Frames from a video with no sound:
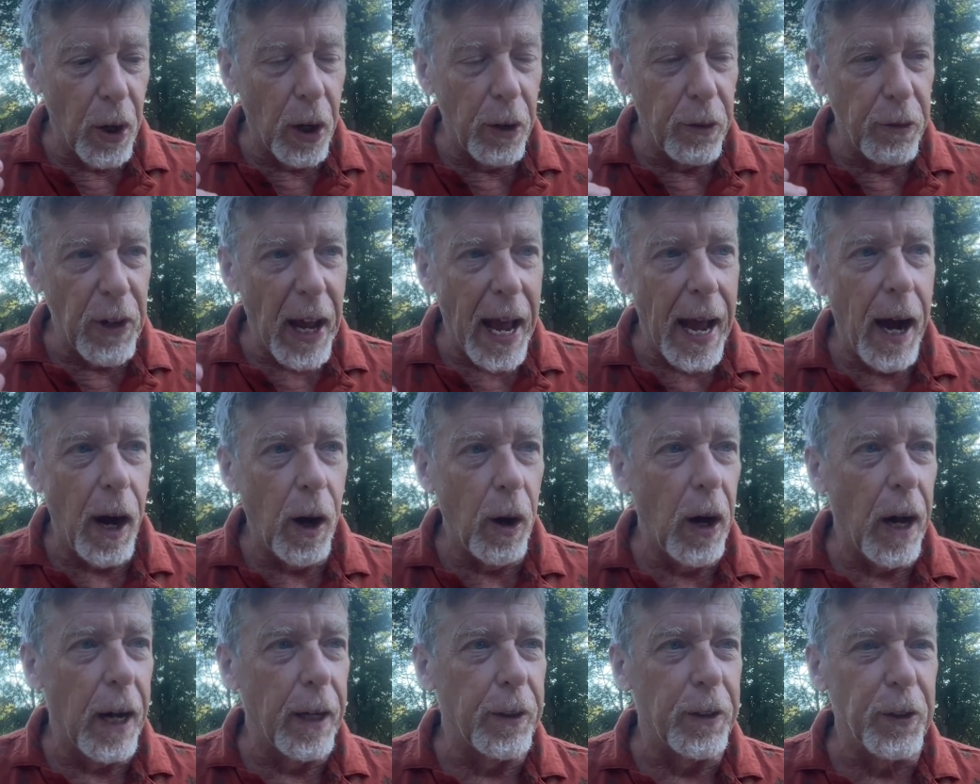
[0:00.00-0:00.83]

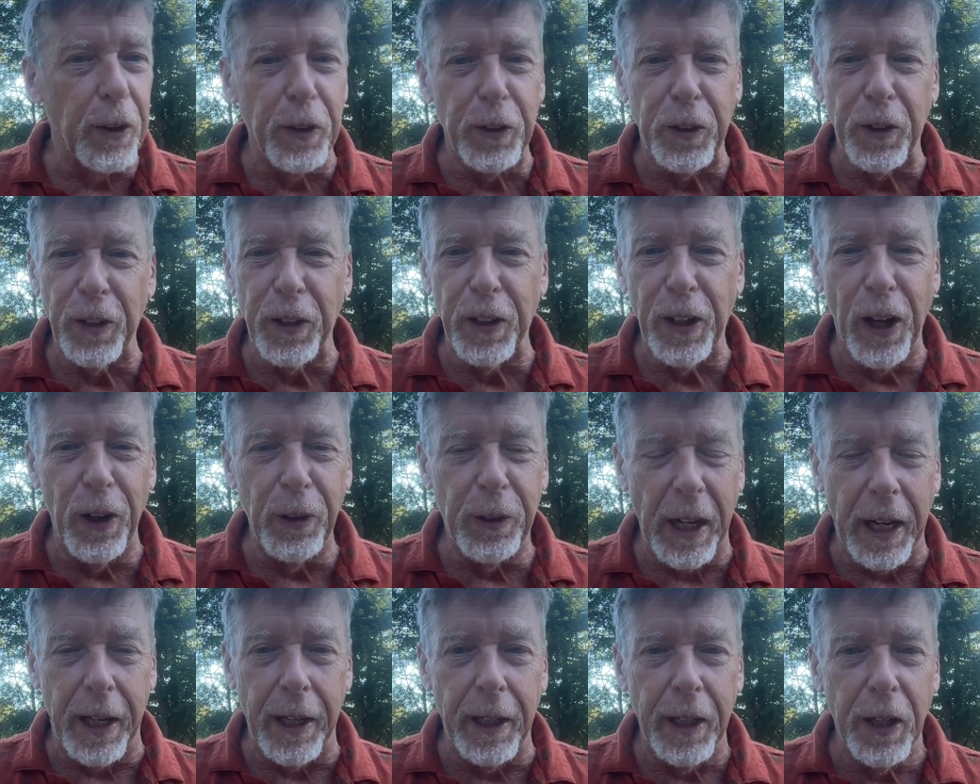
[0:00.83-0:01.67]
now,
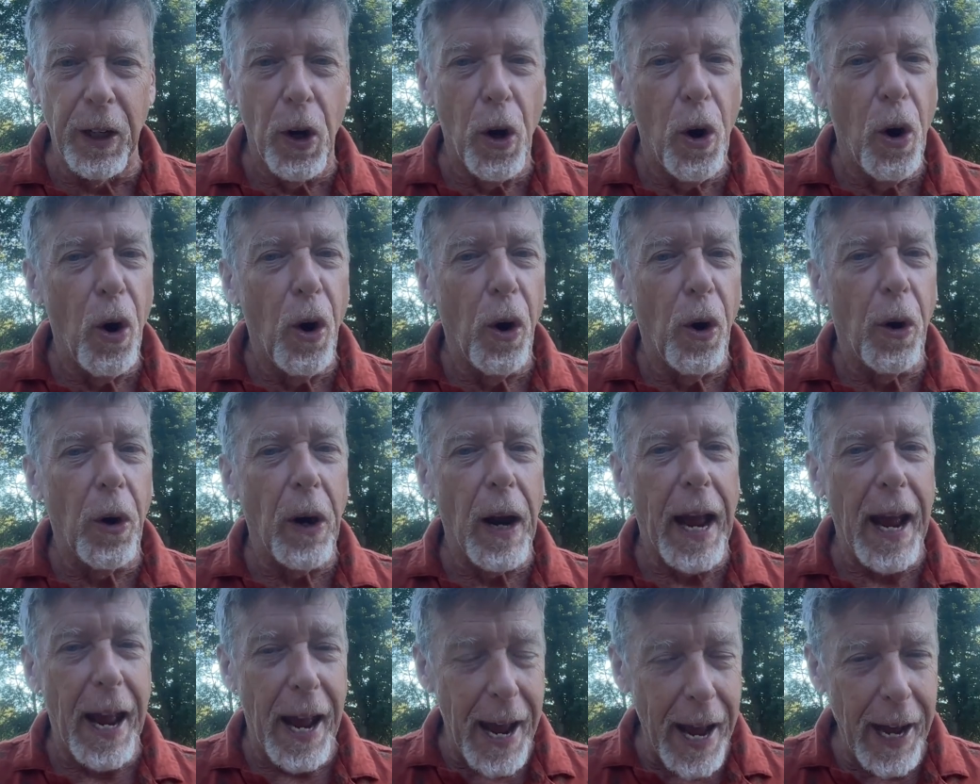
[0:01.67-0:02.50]
okay,
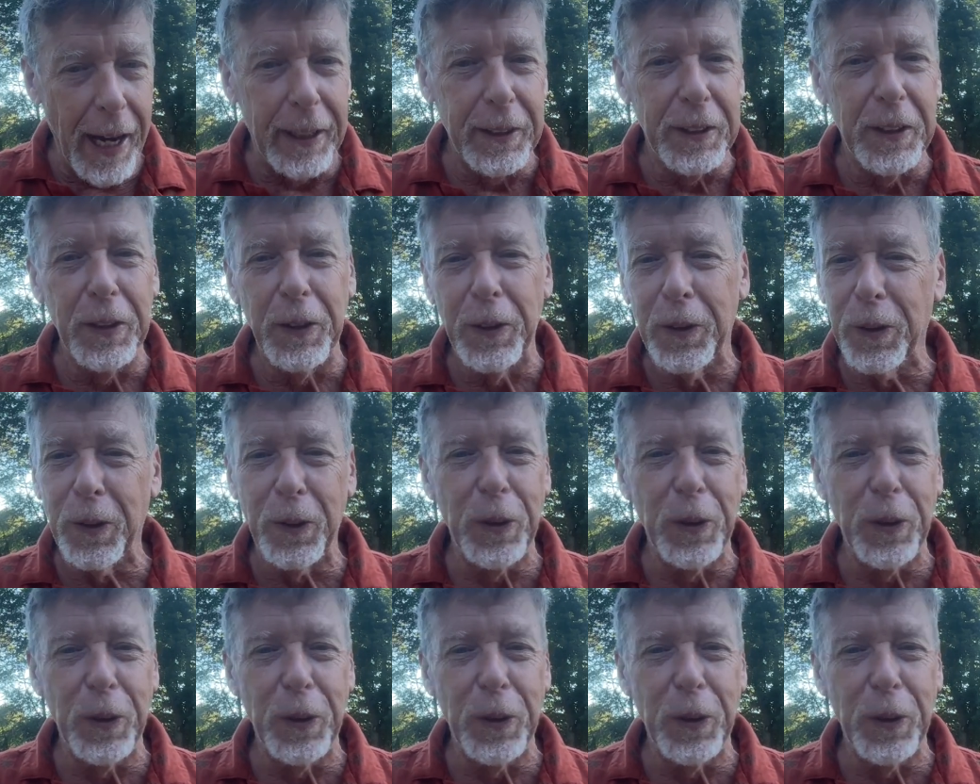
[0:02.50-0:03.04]
and